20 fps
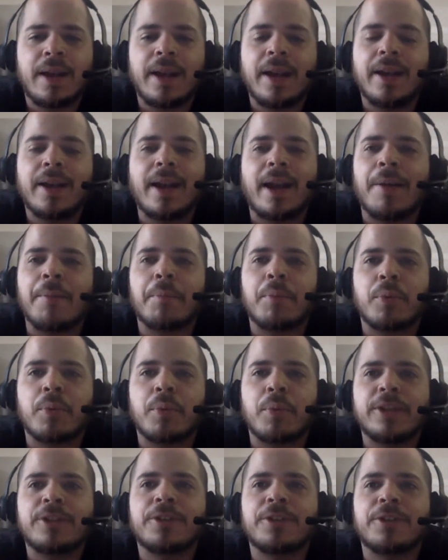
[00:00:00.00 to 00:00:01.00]
And I'm
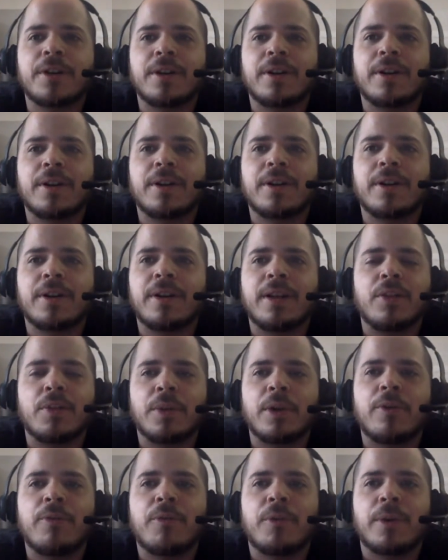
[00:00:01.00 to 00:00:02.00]
pretty sure in
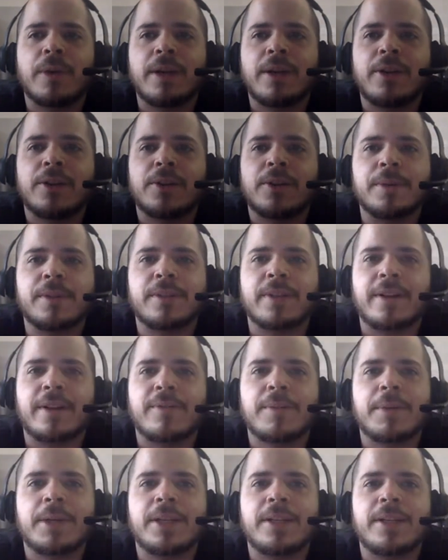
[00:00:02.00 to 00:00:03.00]
three or four years, once
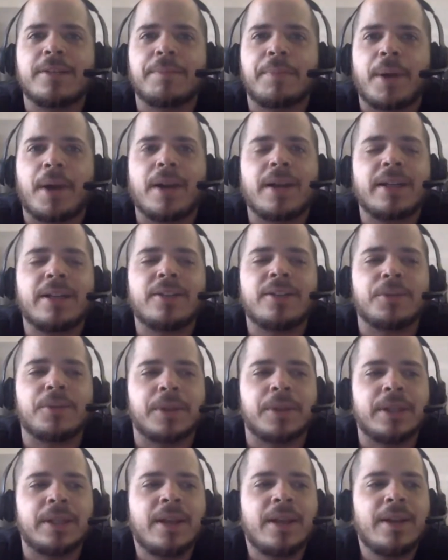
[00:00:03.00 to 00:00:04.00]
everybody is bought
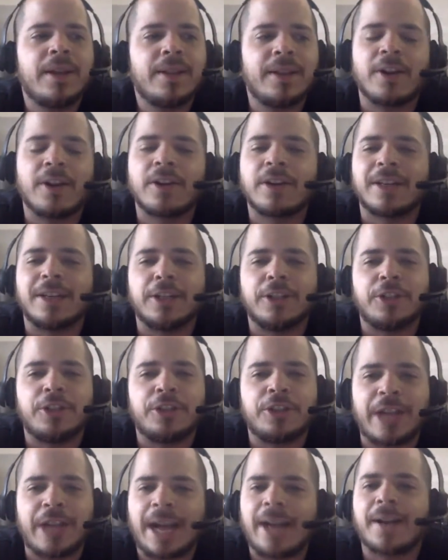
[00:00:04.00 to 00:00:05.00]
into it, they are going to
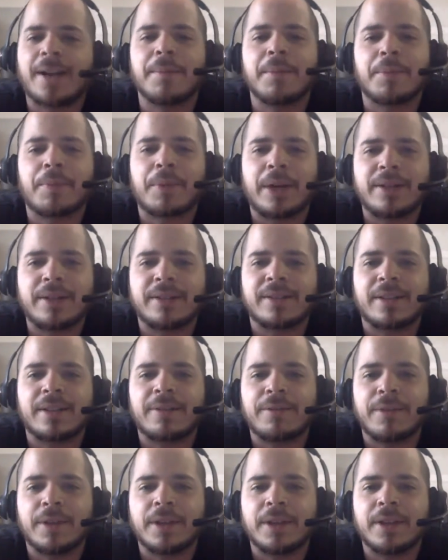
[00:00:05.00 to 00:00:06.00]
jack up the prices
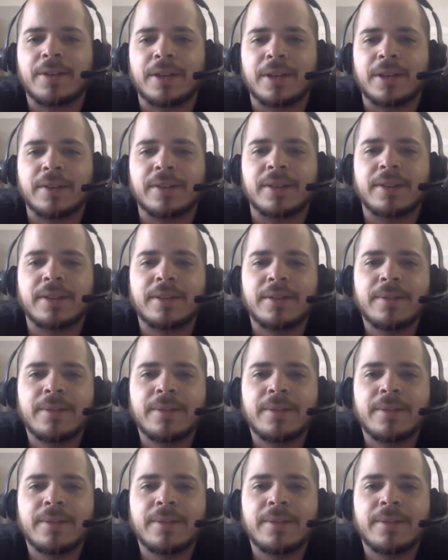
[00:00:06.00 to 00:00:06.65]
like fucking crazy.